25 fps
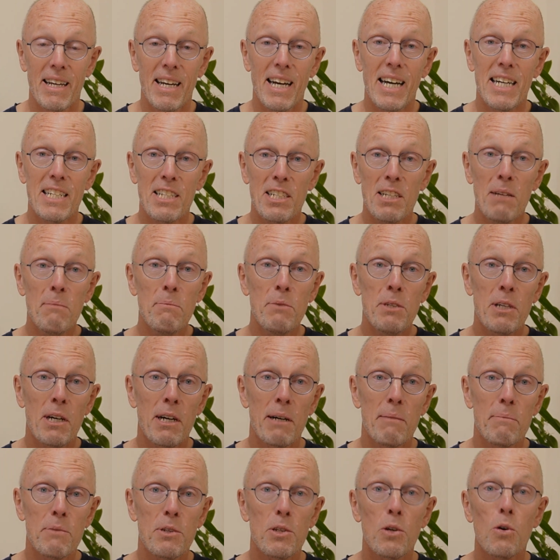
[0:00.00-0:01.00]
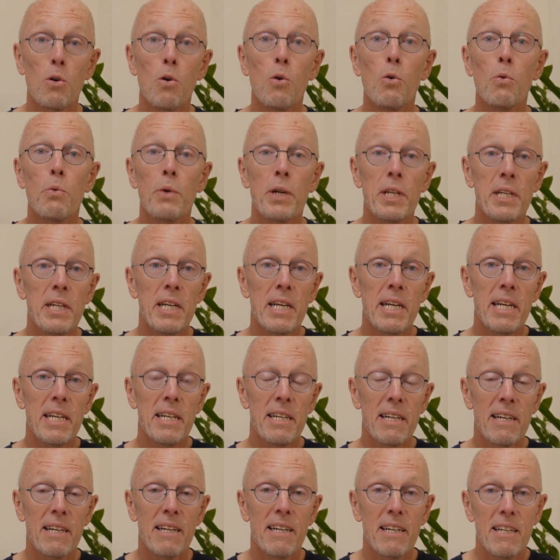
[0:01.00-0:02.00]
And sometimes all we
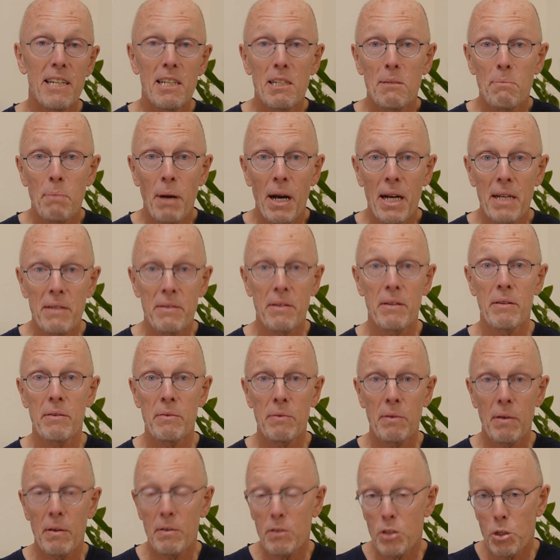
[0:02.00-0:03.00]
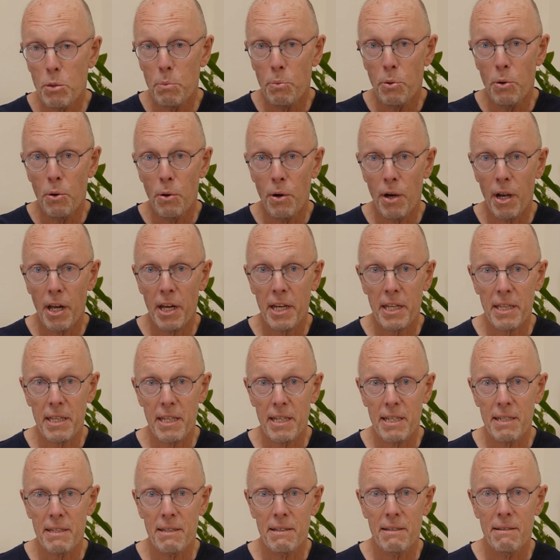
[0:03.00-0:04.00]
need is passive support like
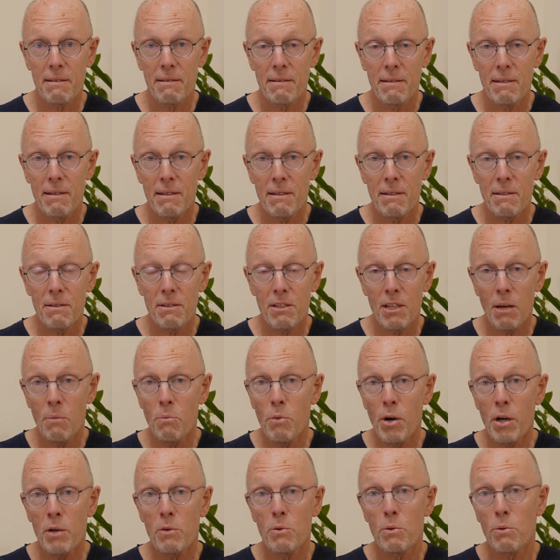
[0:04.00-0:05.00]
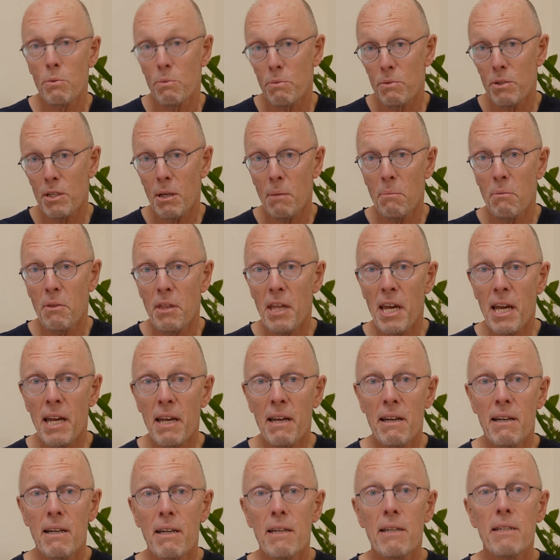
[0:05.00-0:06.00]
this, someone or something
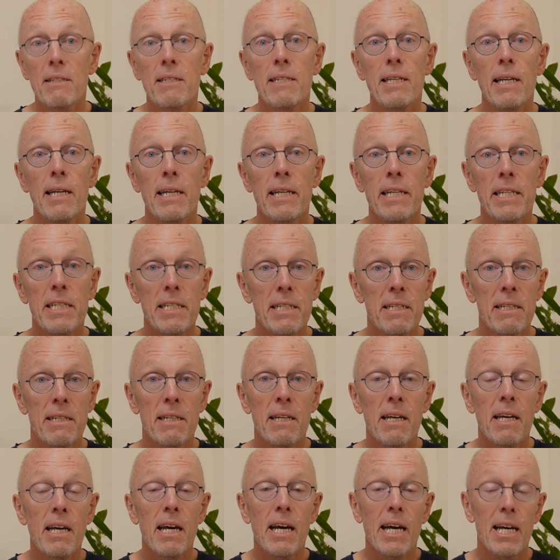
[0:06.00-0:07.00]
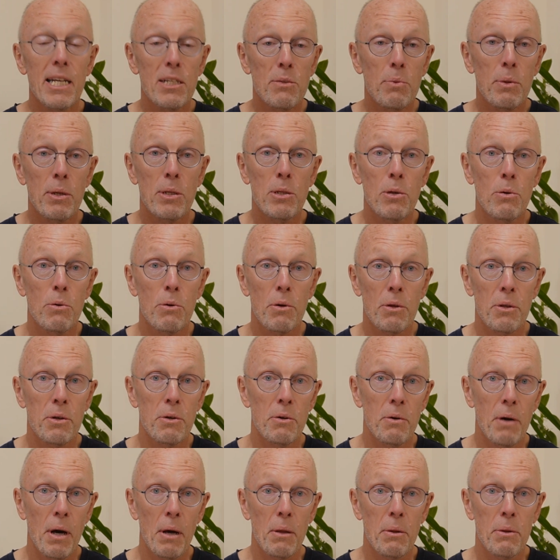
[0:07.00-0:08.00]
to listen as we talk
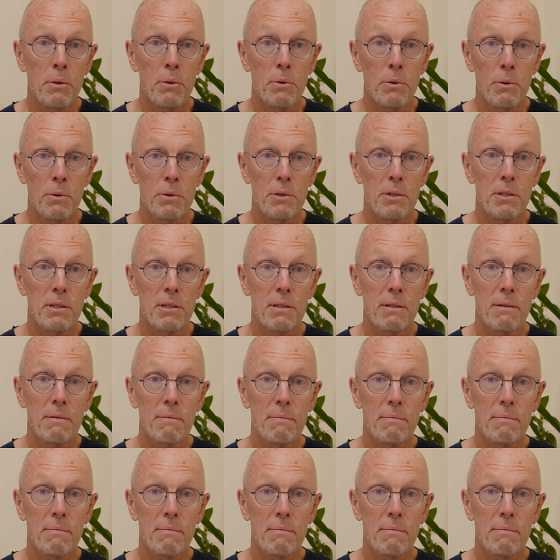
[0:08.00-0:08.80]
through our thoughts.